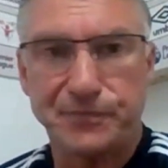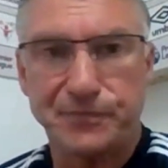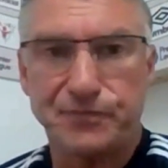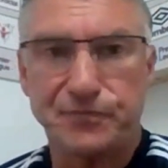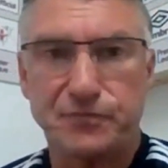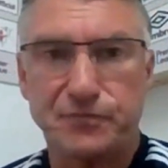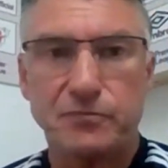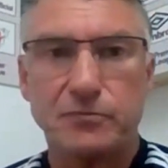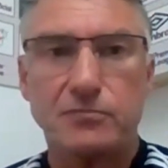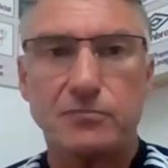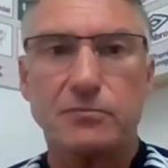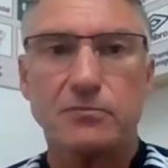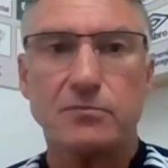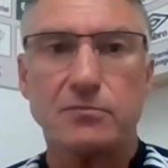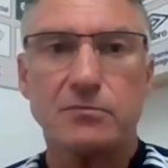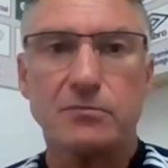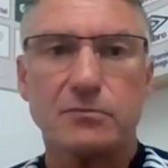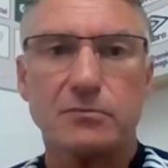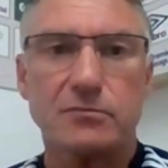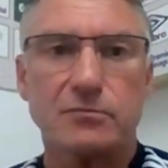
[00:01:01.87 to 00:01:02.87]

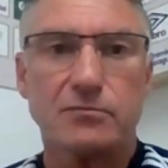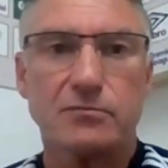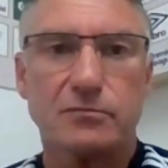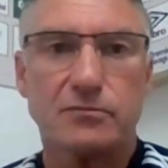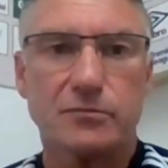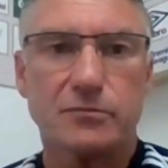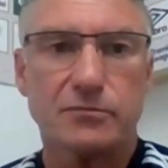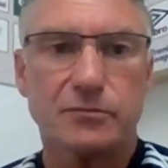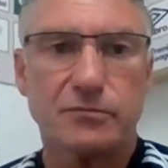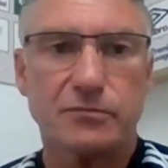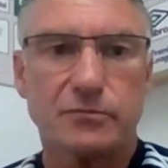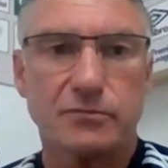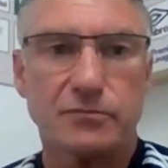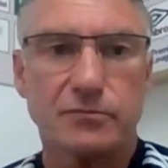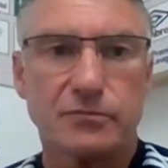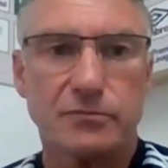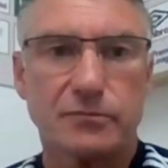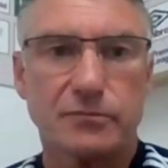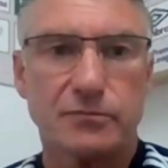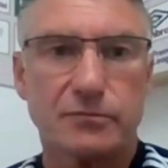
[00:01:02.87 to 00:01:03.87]

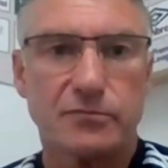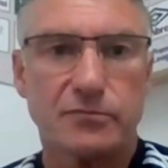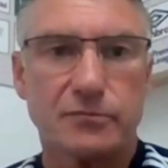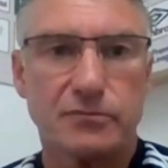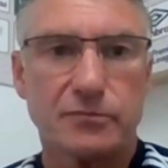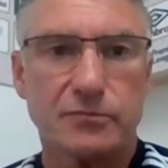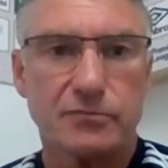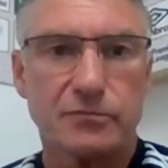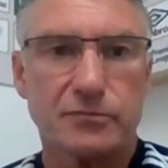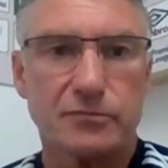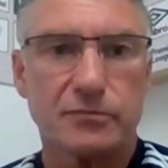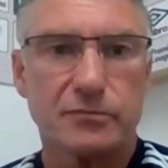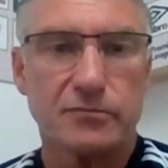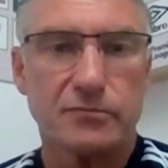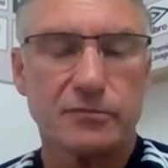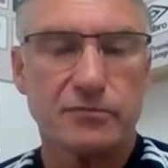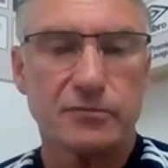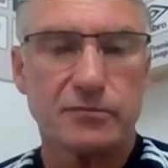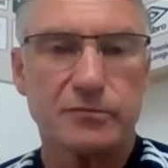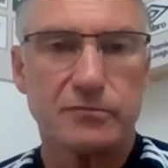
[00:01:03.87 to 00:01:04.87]

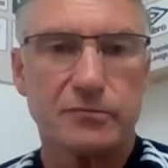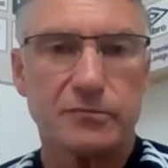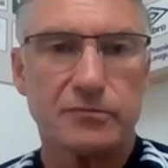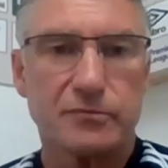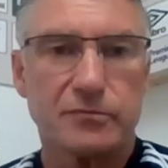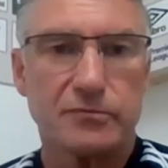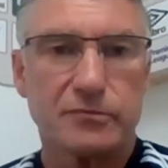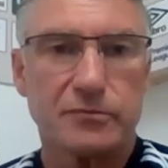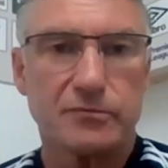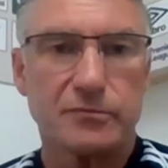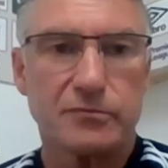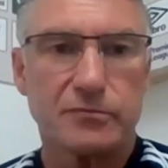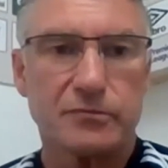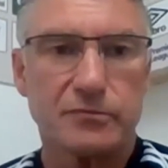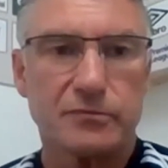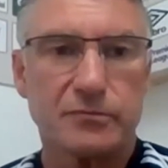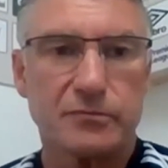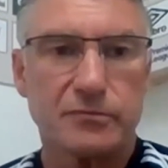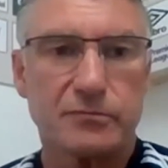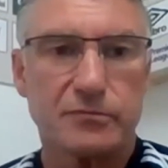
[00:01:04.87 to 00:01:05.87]

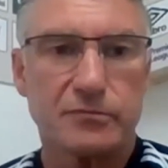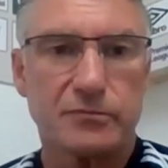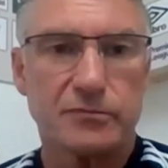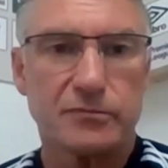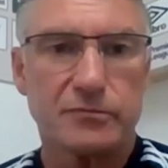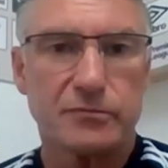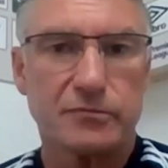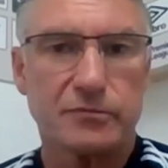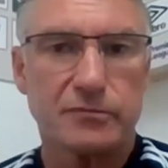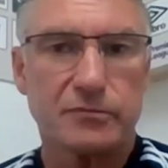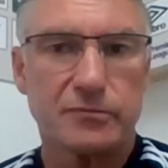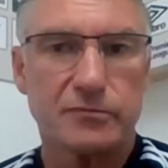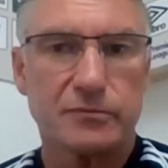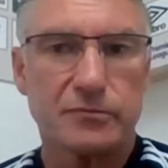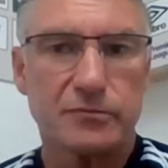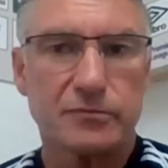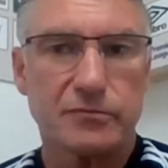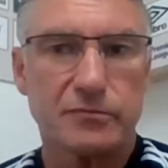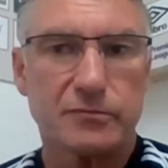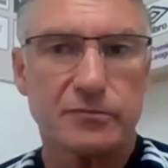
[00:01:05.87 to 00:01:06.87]

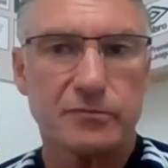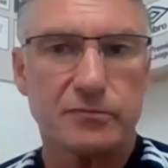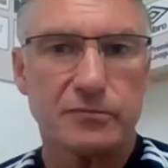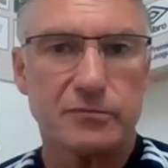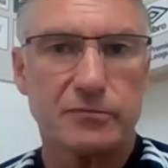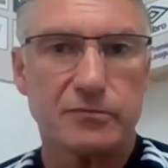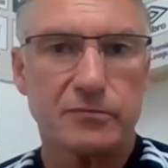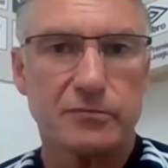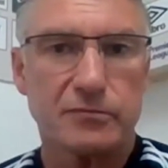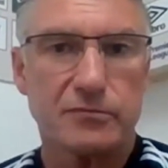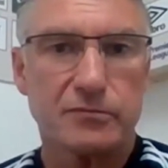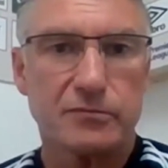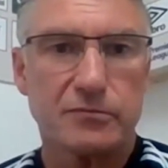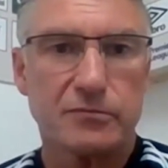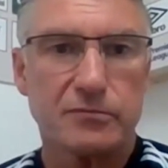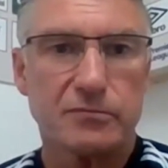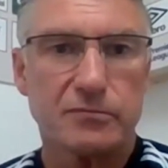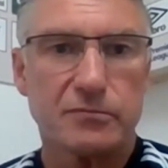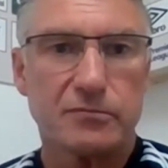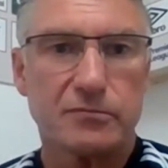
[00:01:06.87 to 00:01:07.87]

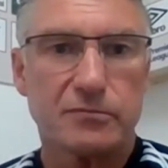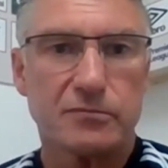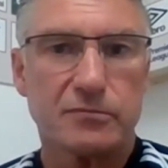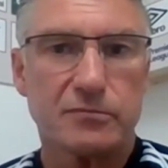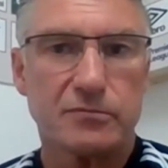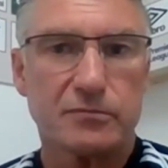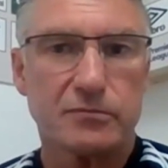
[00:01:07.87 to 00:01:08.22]
[no speech]